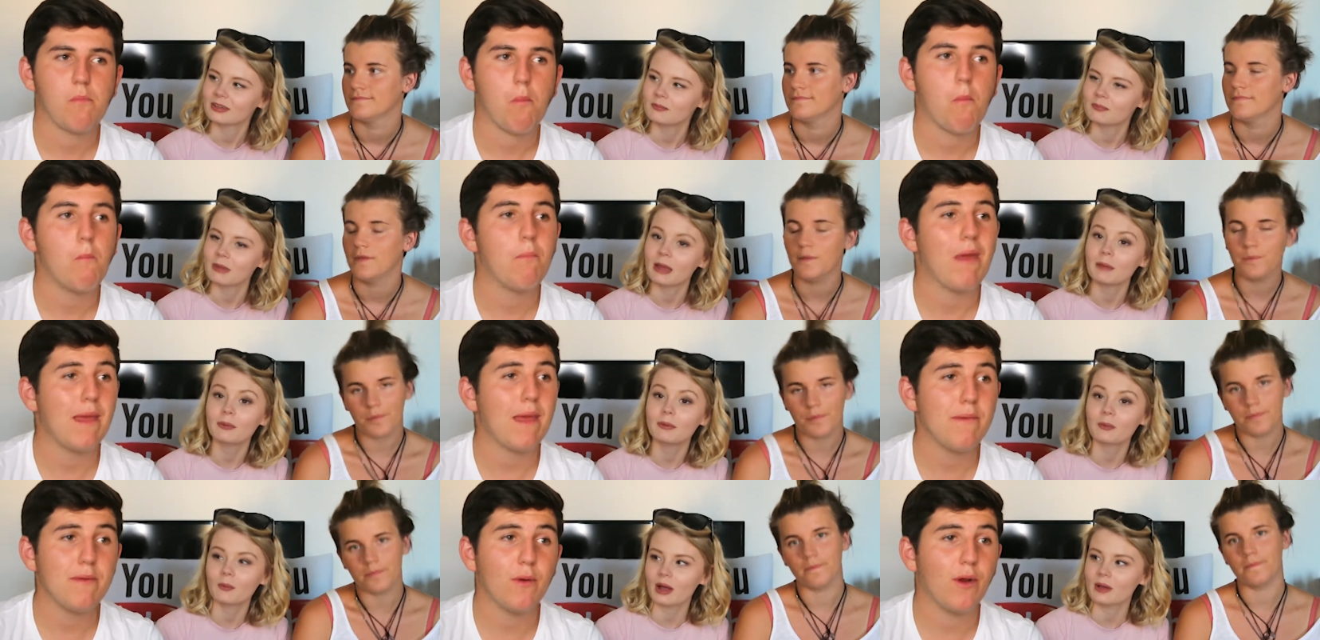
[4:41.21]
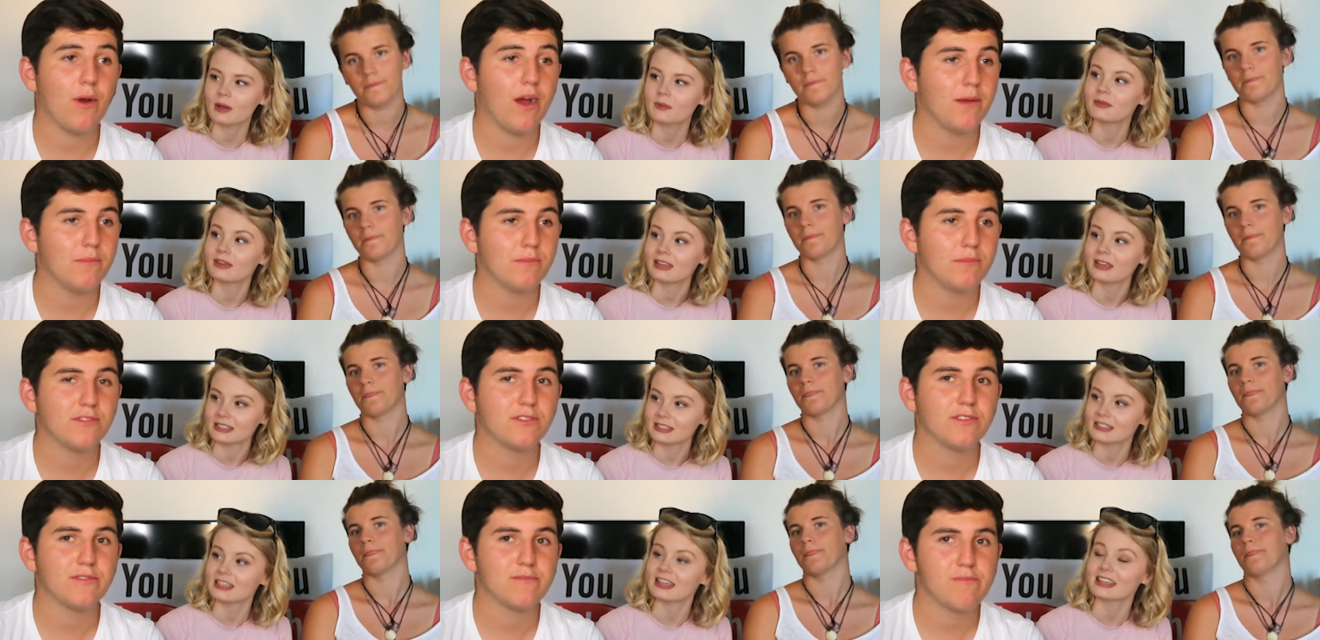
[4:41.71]
Speaker 1: Baby, baby wipes.
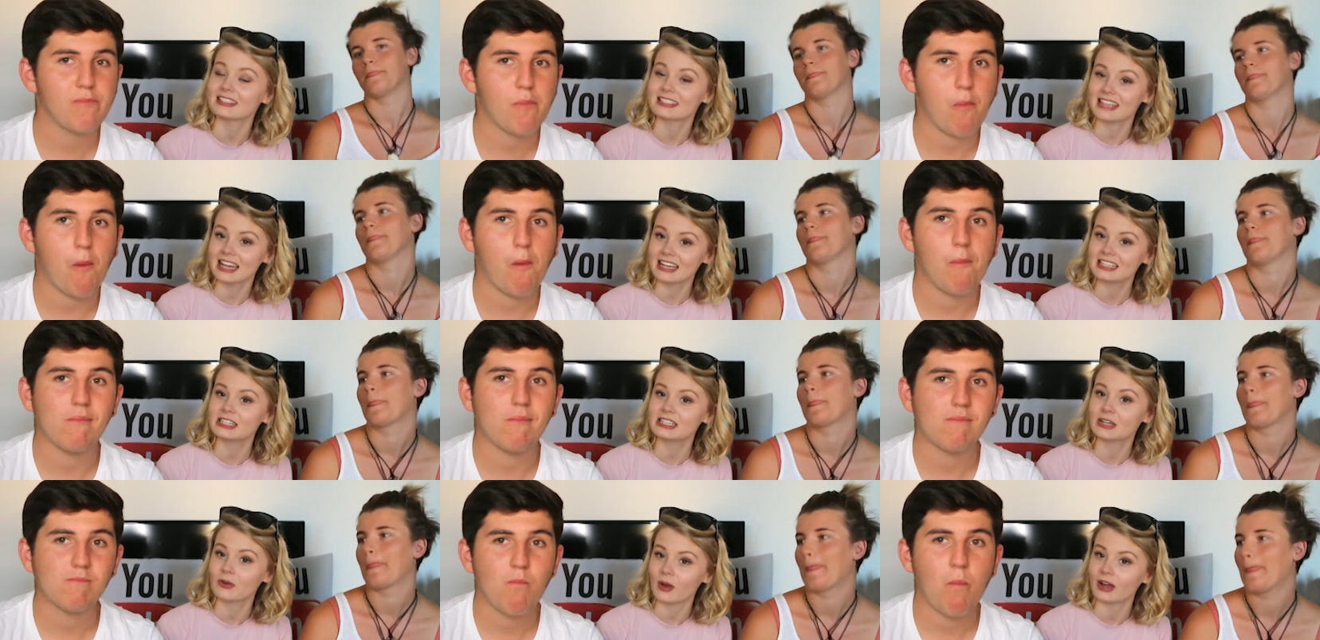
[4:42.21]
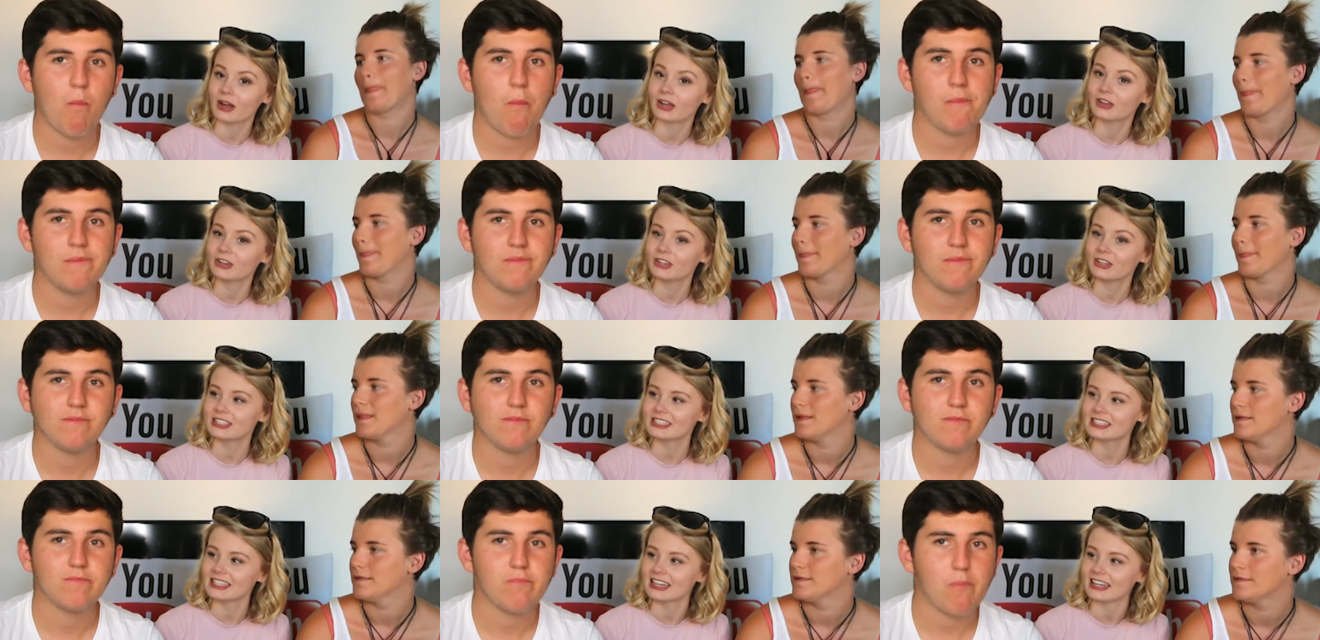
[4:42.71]
It's, it's, actually quite
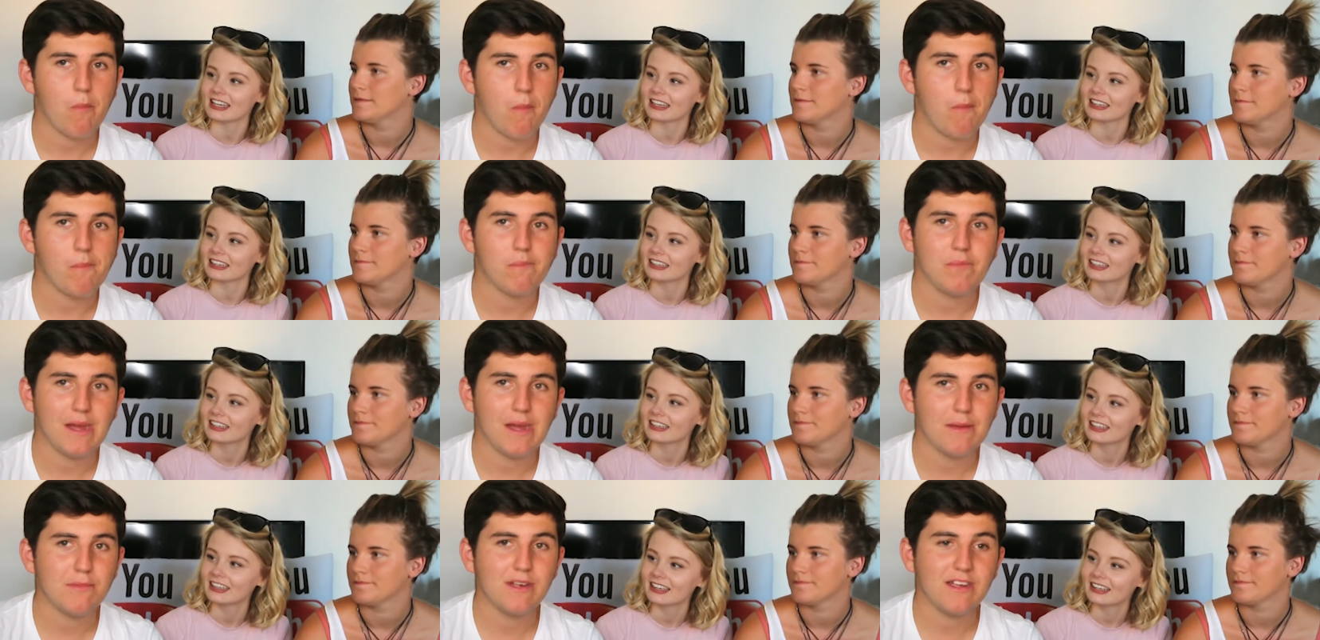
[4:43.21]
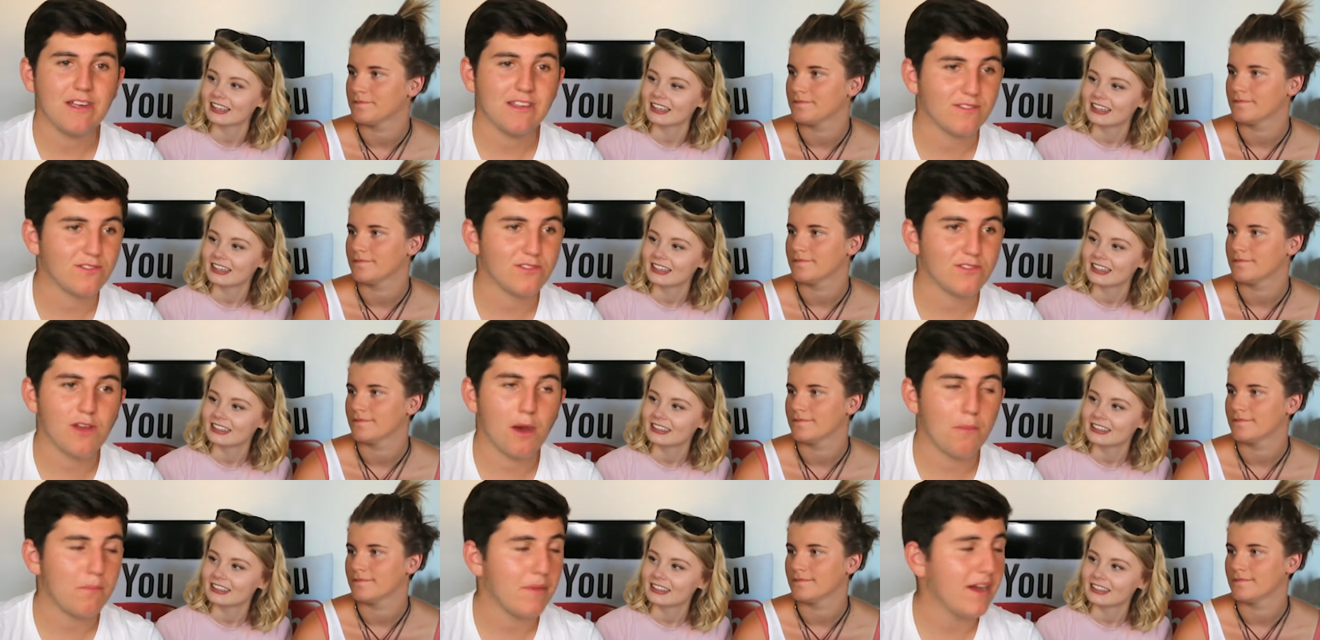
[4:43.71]
good, isn't it?
Speaker 2: Baby, it's
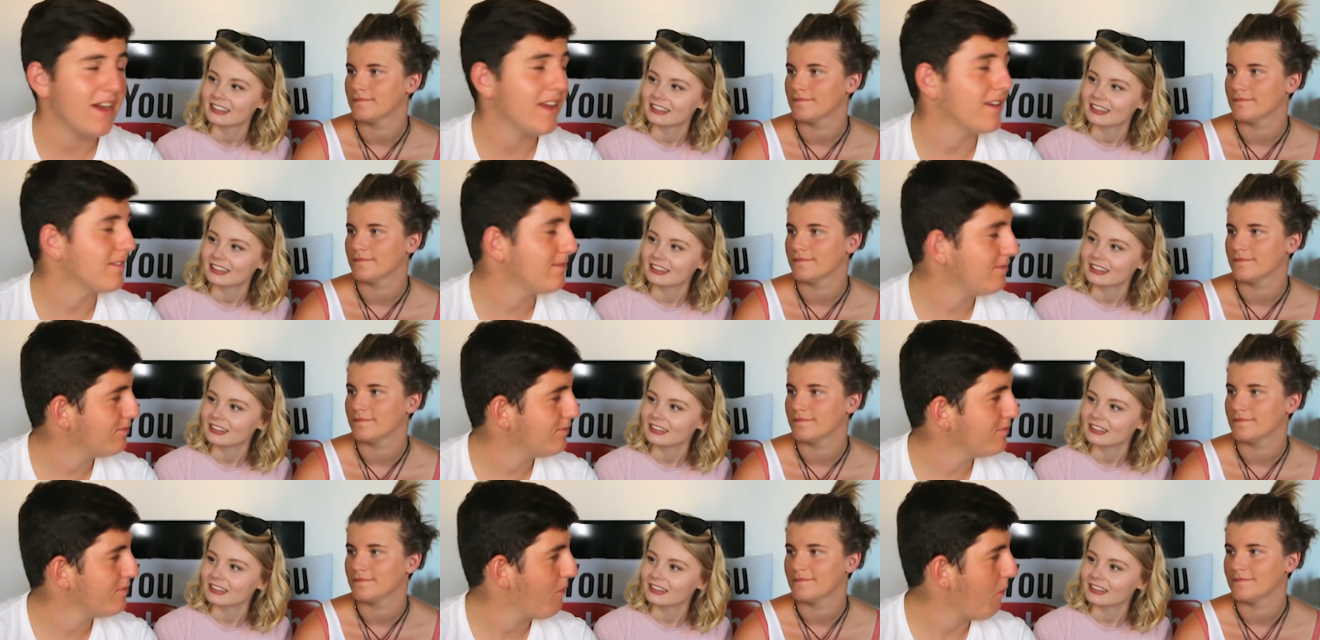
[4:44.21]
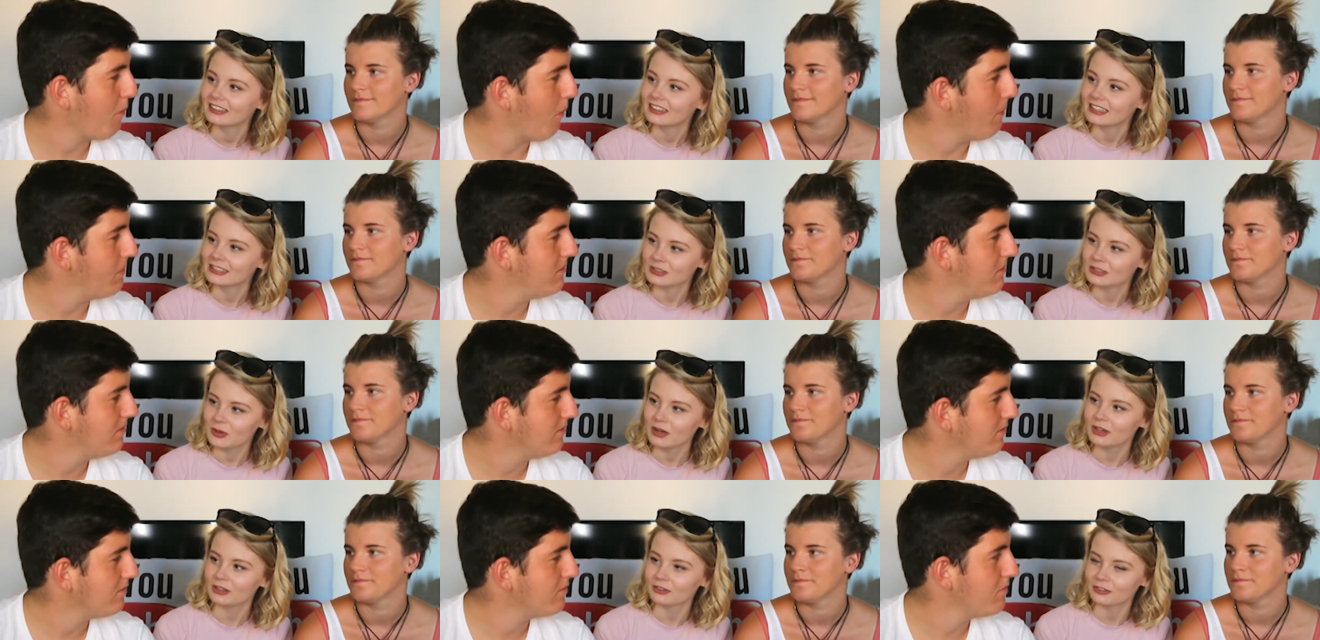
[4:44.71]
not bad.
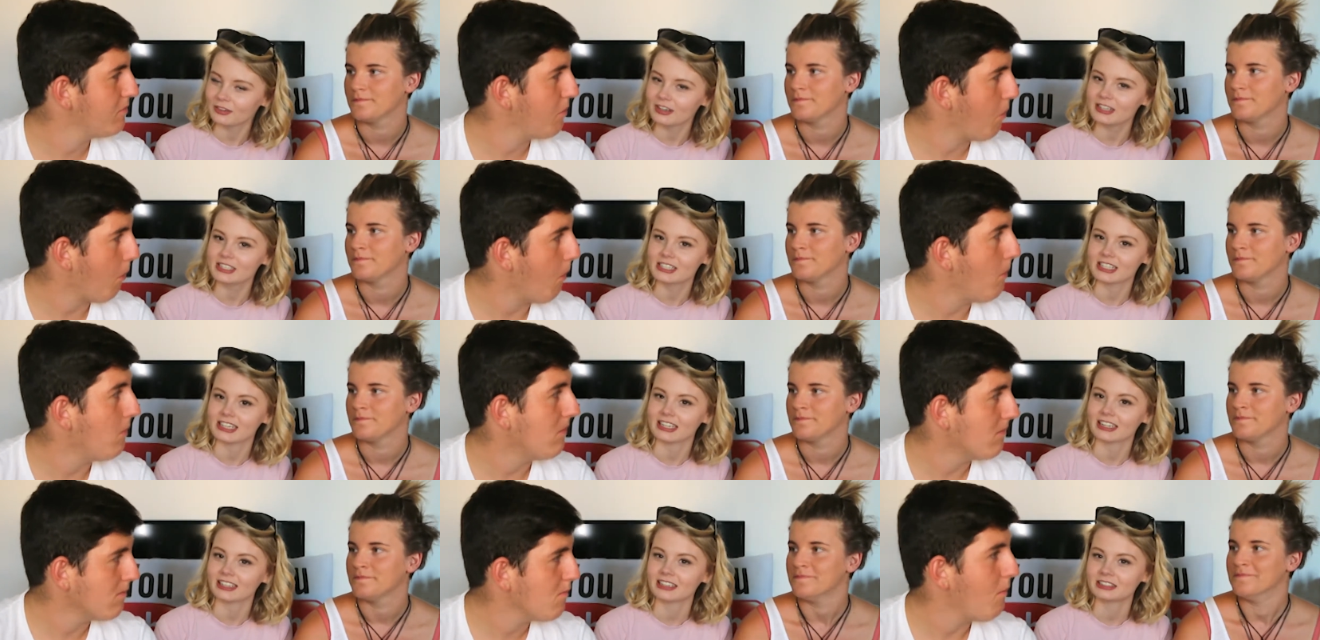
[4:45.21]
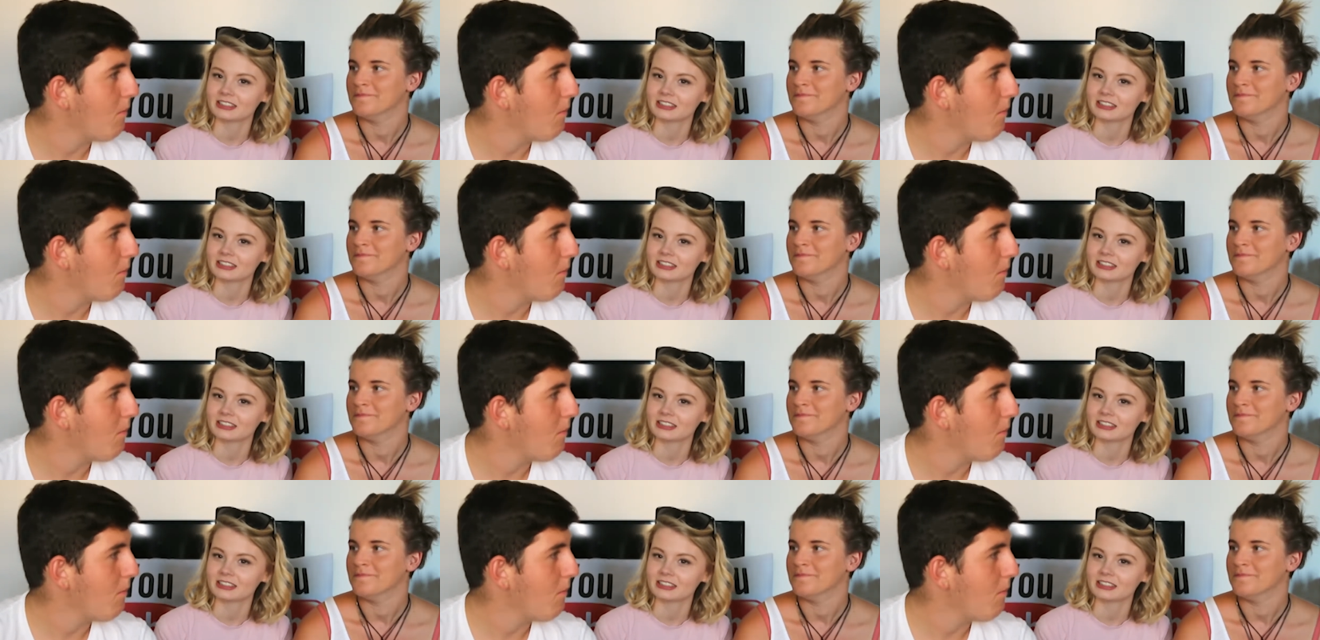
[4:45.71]
Speaker 1: It's quite refreshing.